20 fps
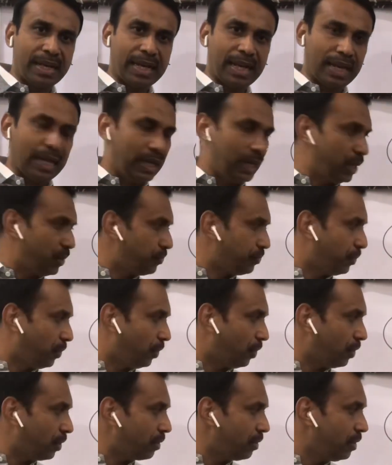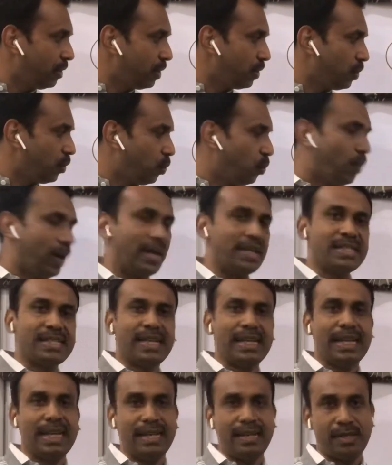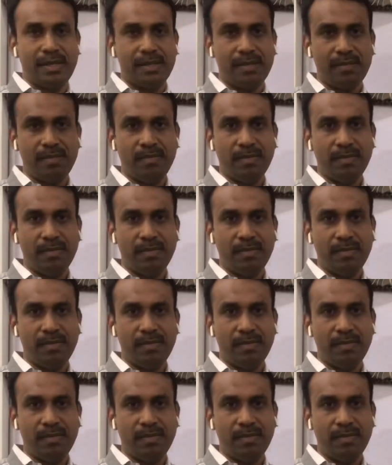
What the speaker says: current for 1 second.